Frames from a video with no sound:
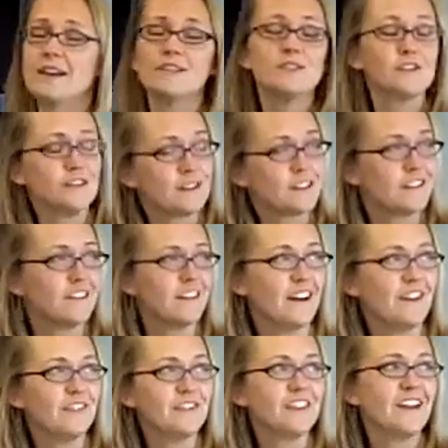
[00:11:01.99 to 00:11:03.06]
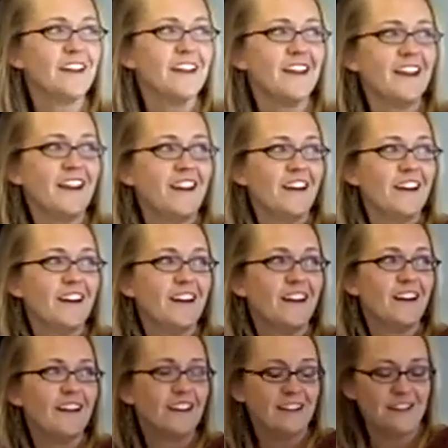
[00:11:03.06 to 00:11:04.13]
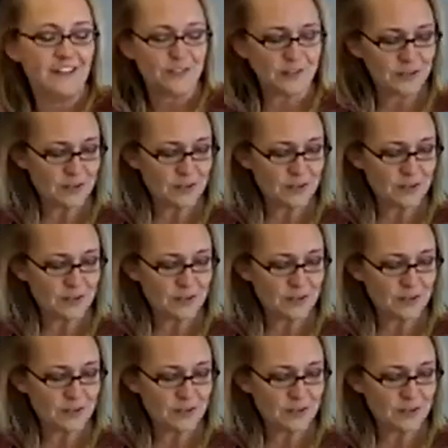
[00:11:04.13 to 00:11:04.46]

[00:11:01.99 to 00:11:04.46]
and I turn to the left, and it